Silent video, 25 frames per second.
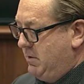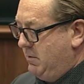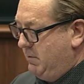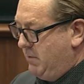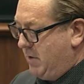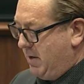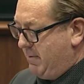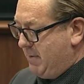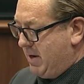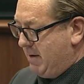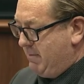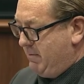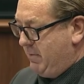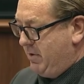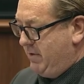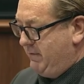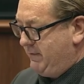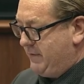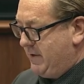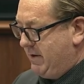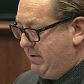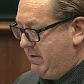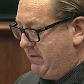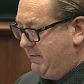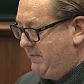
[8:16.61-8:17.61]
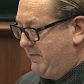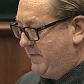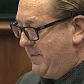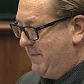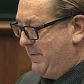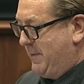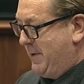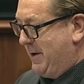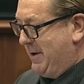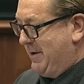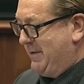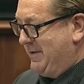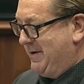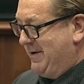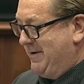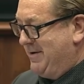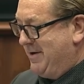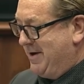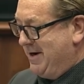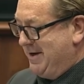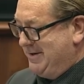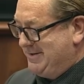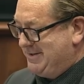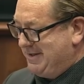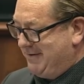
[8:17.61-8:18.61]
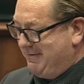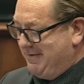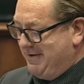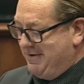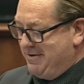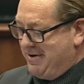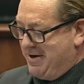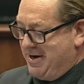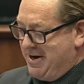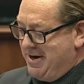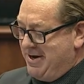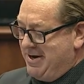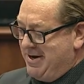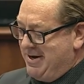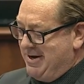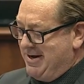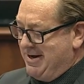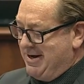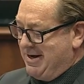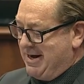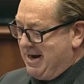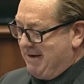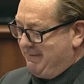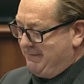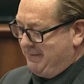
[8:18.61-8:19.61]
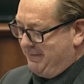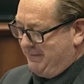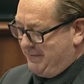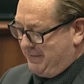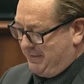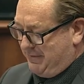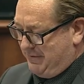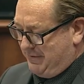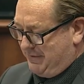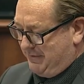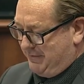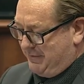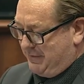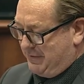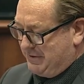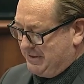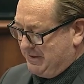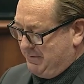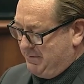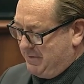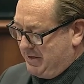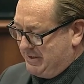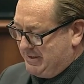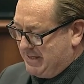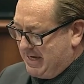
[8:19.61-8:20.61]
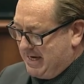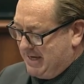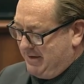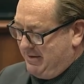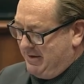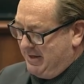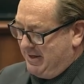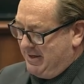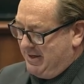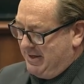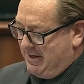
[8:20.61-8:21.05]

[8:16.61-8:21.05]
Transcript: My mum moved there from Perth in 1979 after divorcing my dad,